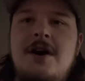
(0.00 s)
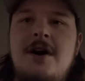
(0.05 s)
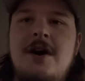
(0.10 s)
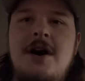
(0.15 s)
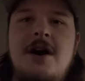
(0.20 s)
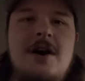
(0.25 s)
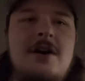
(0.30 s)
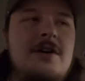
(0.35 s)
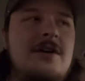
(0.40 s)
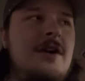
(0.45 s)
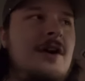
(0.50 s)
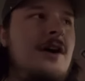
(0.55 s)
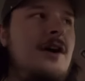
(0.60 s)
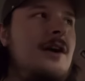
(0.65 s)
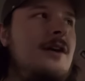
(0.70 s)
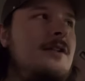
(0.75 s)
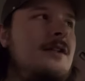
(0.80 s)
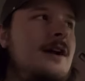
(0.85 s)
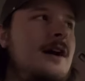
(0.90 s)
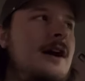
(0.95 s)
all in
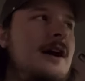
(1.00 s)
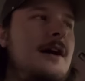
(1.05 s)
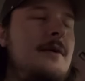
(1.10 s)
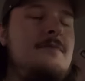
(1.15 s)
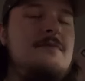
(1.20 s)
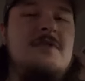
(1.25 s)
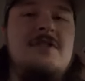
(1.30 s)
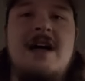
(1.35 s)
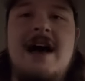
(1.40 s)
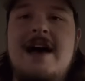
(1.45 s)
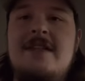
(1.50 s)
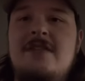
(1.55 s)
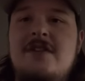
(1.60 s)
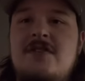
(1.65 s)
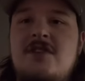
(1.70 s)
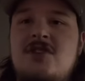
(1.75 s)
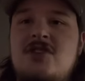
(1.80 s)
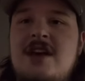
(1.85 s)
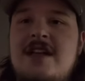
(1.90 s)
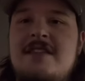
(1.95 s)
all, uh, glad that
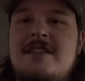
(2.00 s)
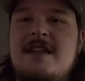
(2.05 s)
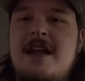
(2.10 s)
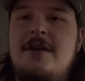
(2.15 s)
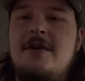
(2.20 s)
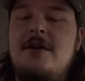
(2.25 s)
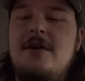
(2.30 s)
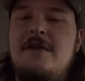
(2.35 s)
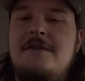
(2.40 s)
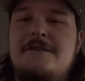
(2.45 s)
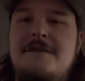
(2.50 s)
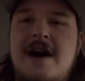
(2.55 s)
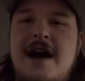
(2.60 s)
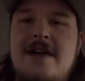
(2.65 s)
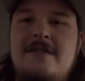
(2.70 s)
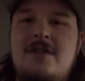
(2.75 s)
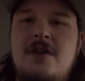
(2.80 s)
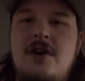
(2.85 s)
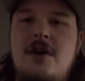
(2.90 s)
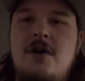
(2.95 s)
the Jets now go to
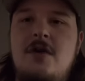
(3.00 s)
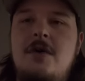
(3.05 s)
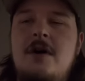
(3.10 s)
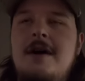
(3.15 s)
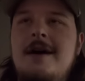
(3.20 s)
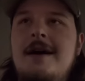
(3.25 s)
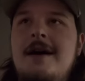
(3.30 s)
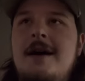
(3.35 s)
five and zero.